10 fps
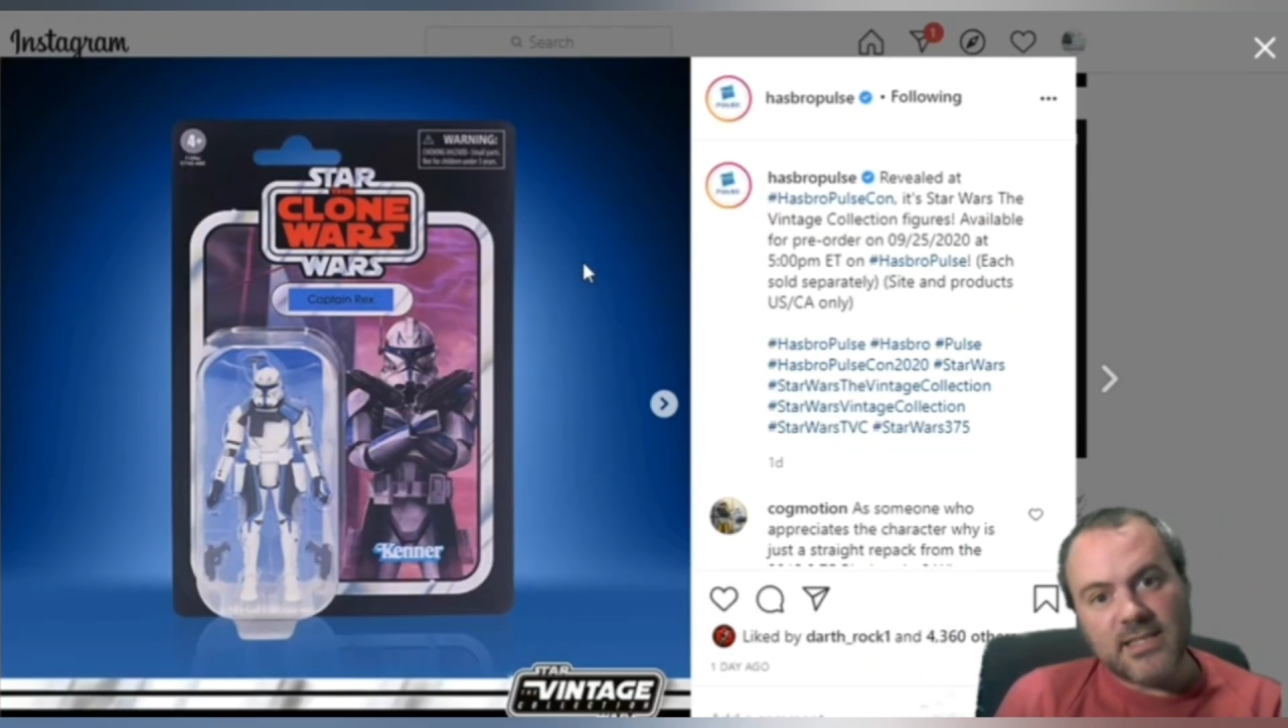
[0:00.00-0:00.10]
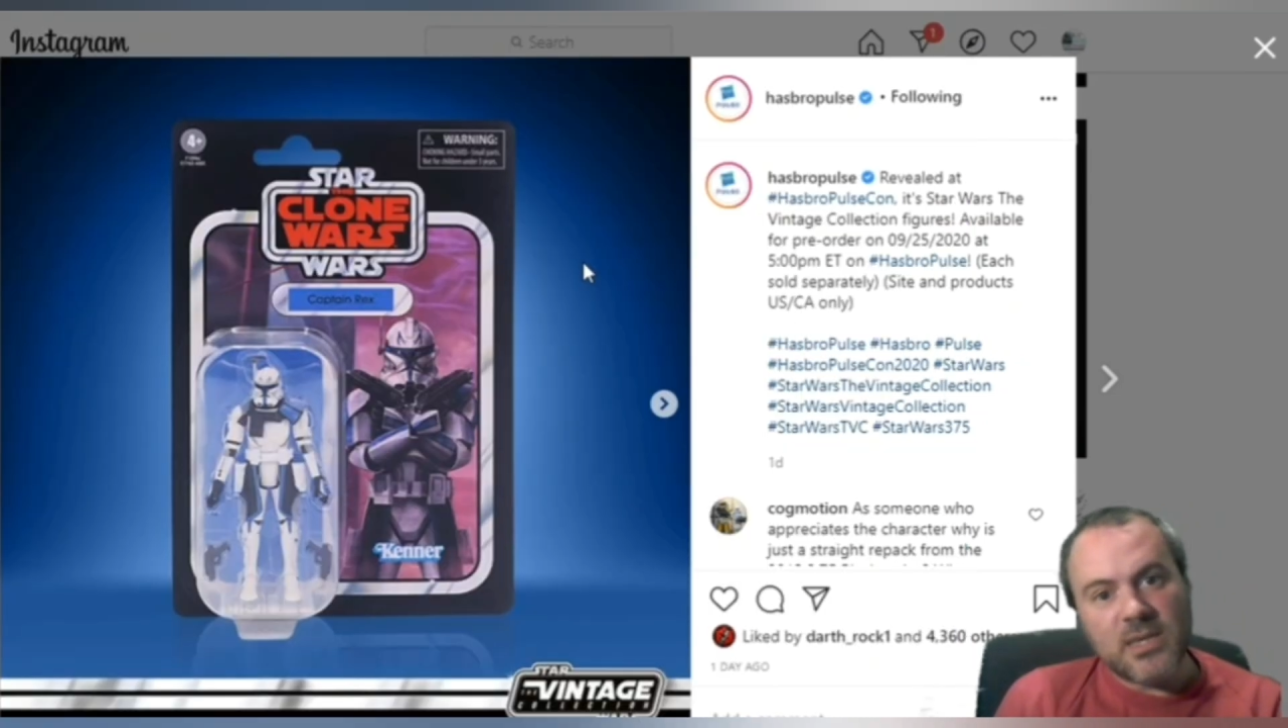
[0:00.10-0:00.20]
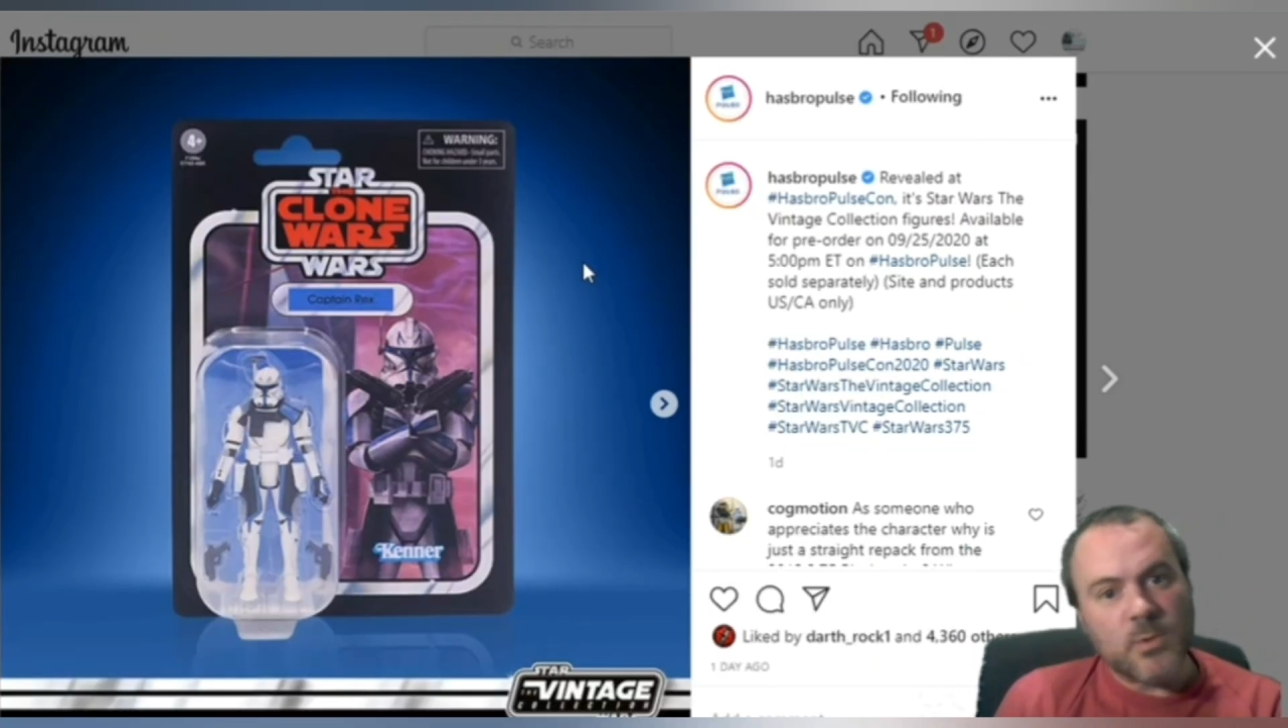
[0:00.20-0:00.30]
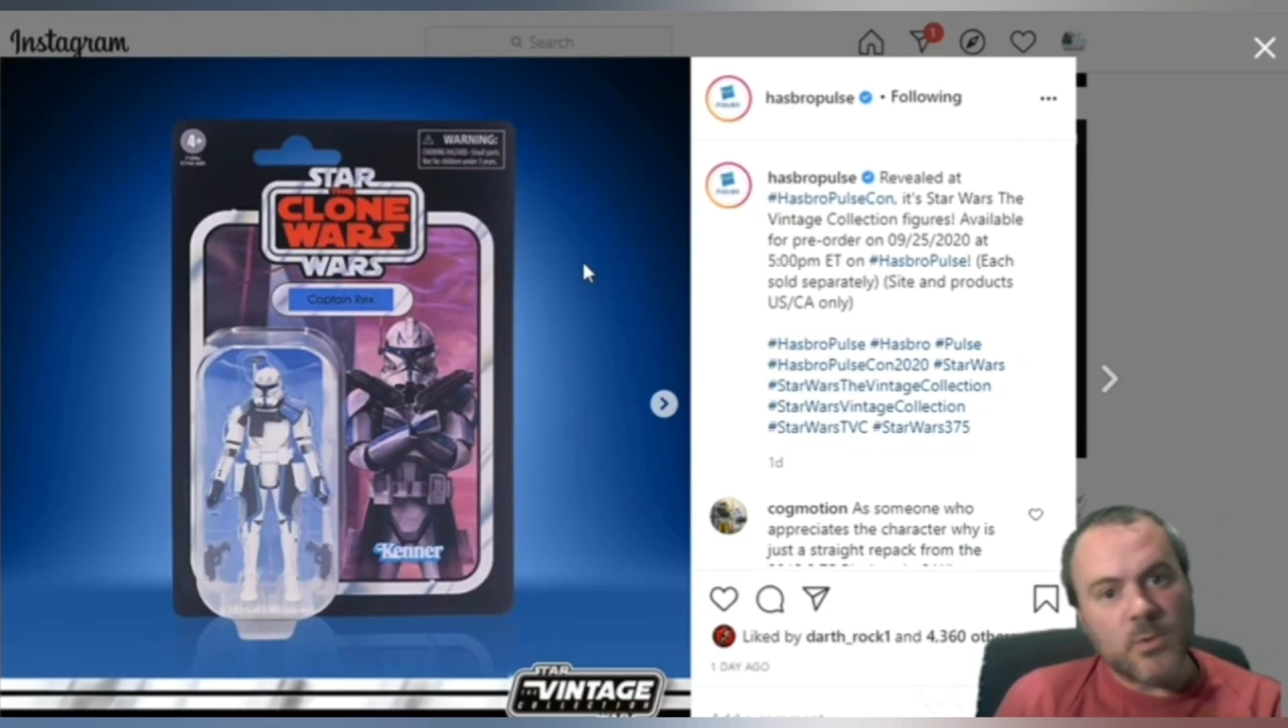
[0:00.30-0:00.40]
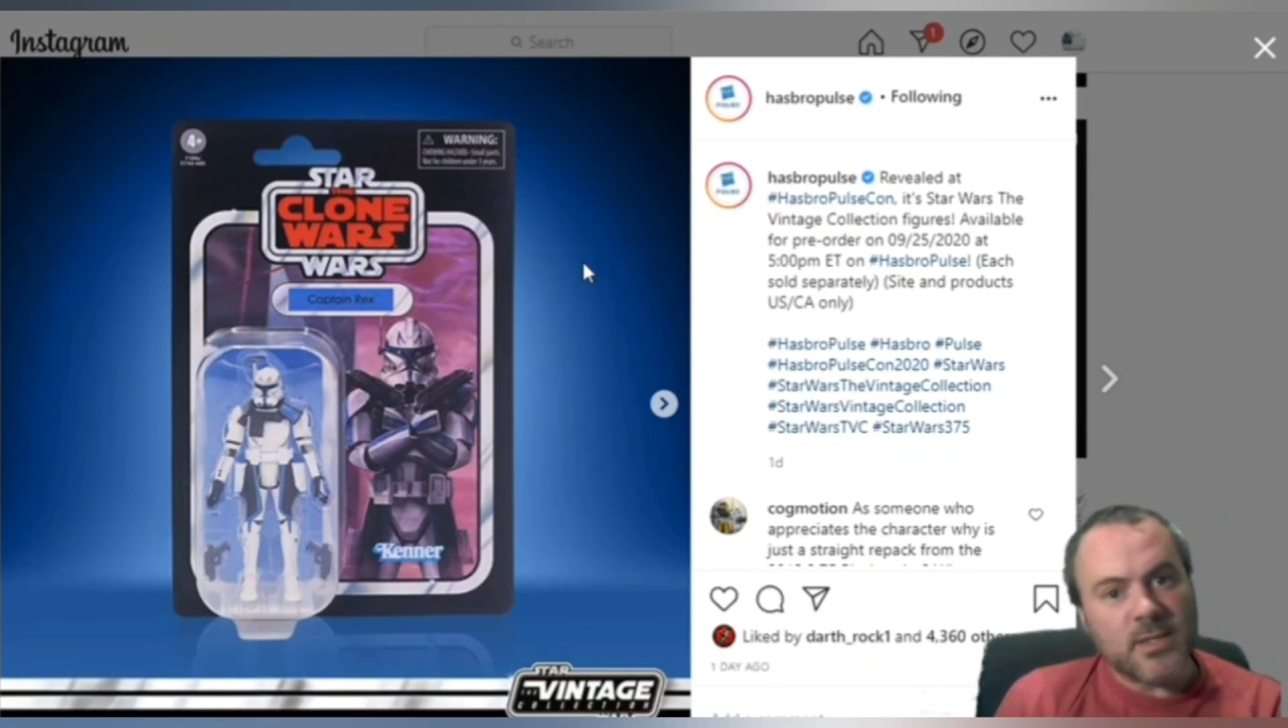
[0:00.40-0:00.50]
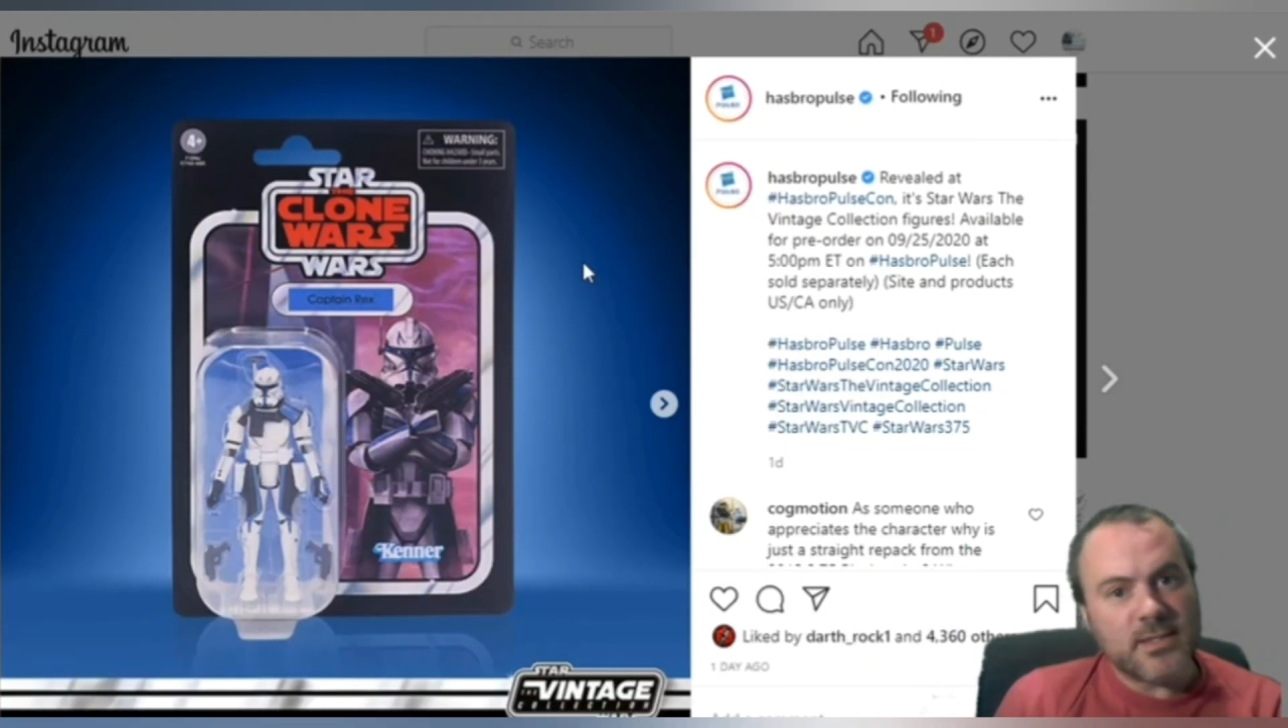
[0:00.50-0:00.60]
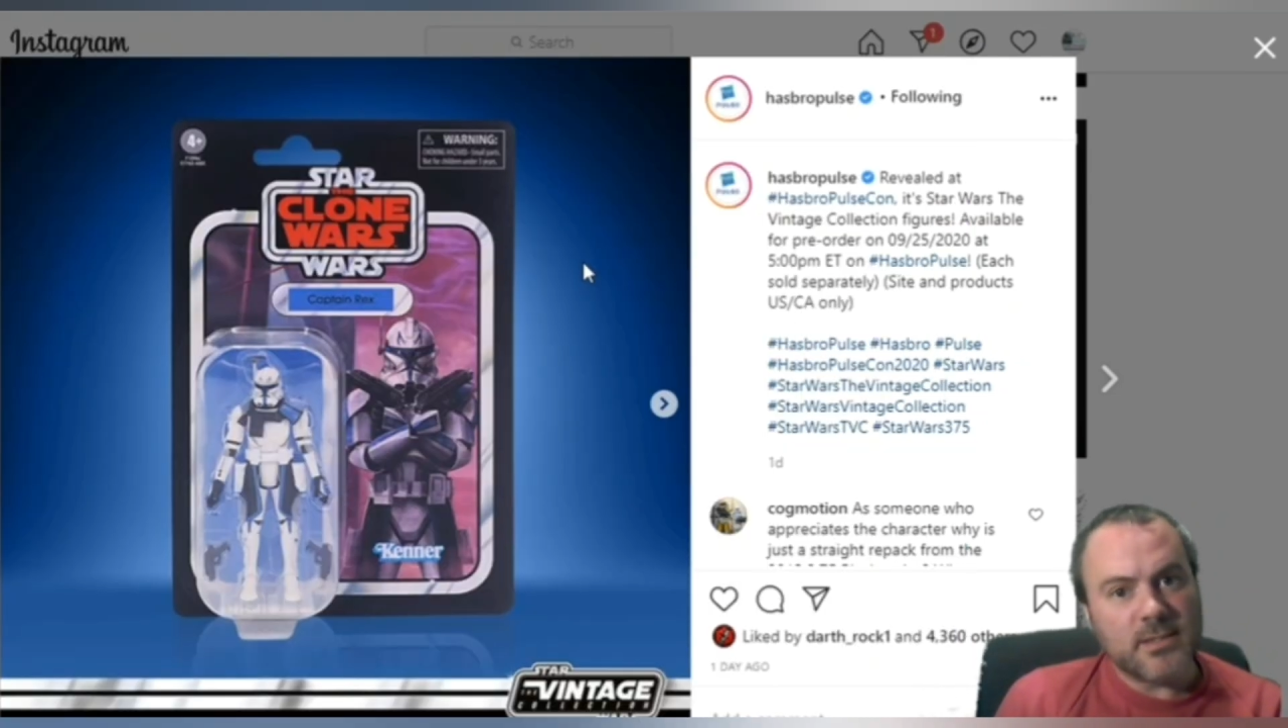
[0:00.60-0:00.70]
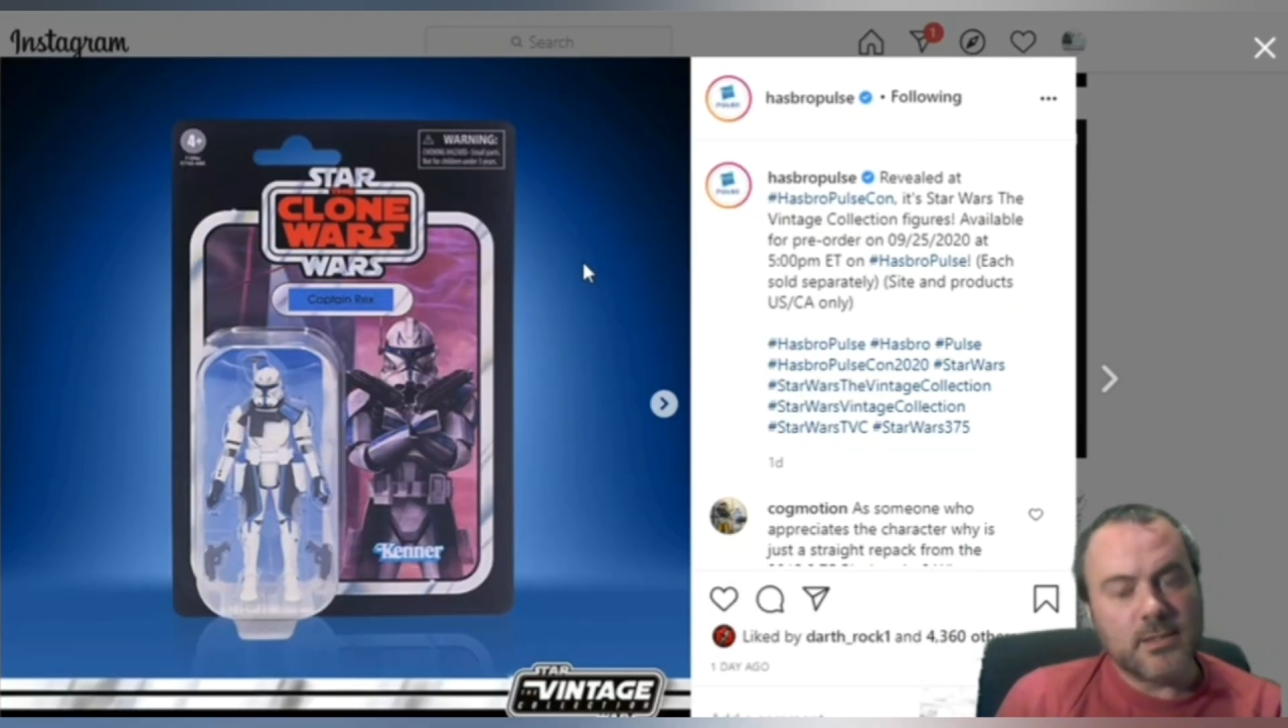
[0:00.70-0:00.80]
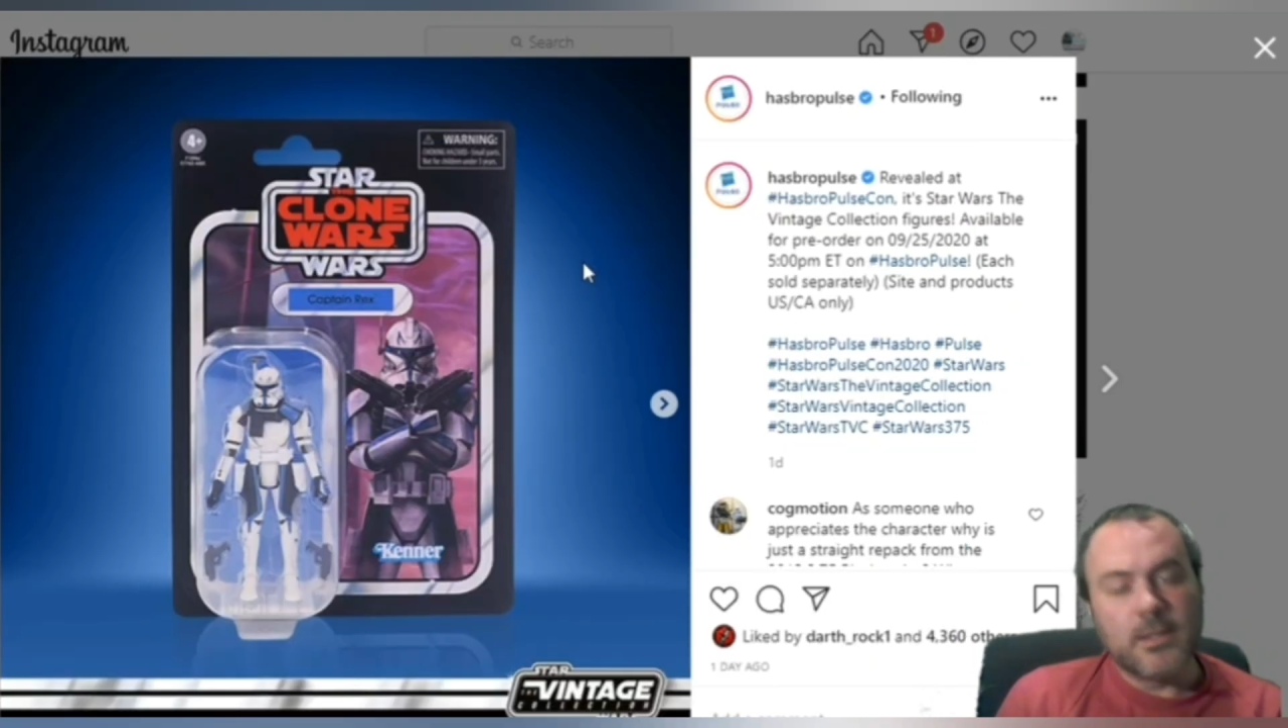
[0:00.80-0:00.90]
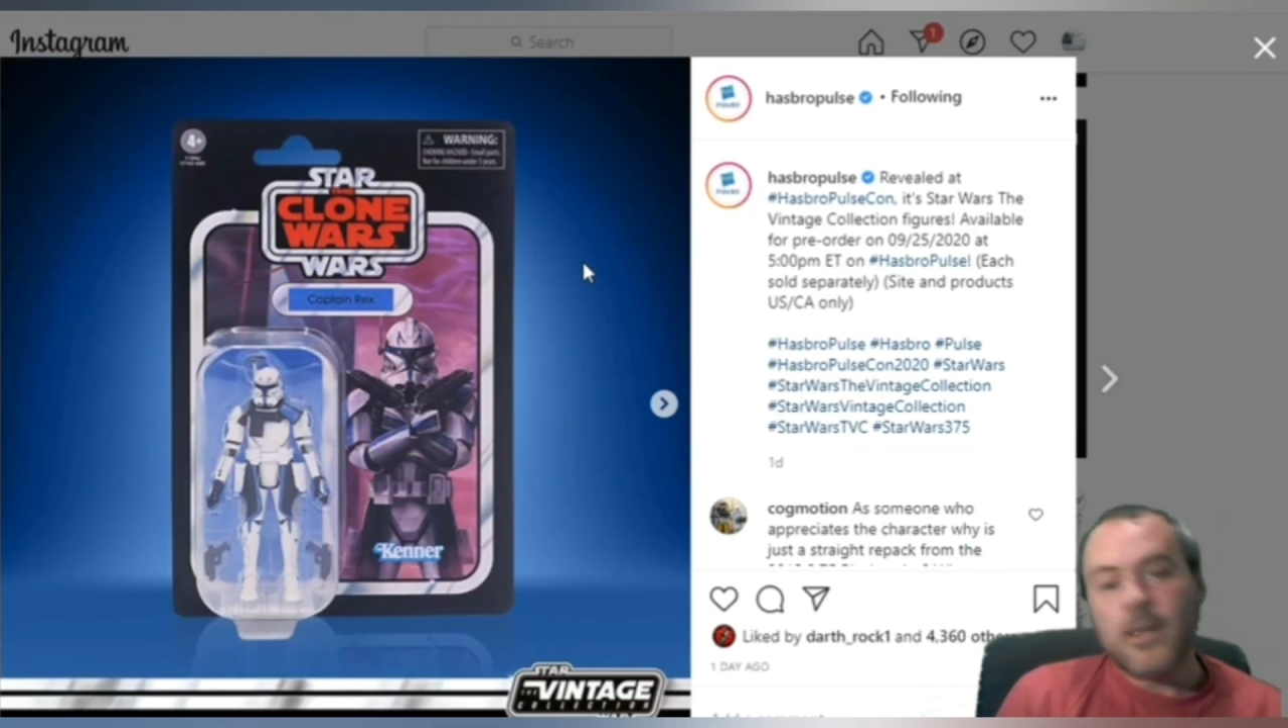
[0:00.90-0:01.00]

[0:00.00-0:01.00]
sequence.